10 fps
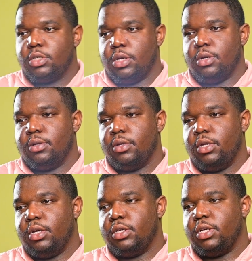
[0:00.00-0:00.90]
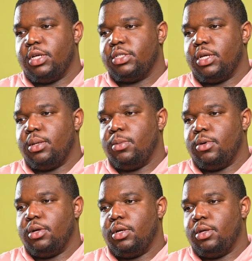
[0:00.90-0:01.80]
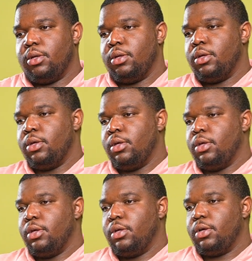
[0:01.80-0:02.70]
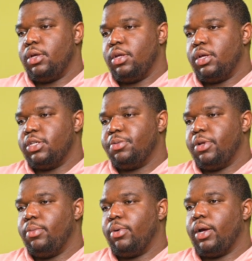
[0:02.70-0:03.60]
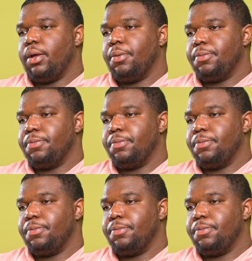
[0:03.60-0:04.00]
So here's that same one, and it gets pretty bright.